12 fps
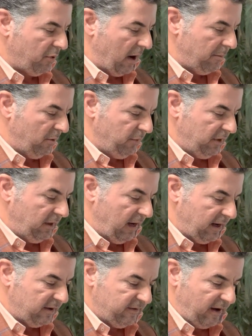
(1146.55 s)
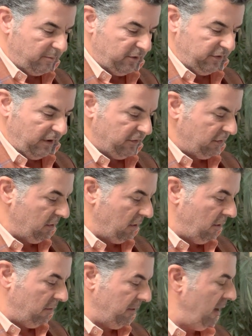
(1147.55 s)
problem with the negative amortization
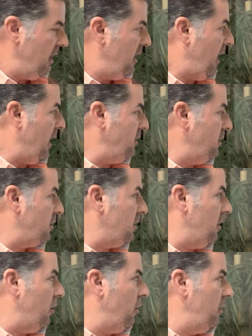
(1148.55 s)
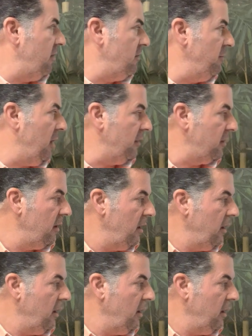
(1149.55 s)
loan and you're going to owe every month.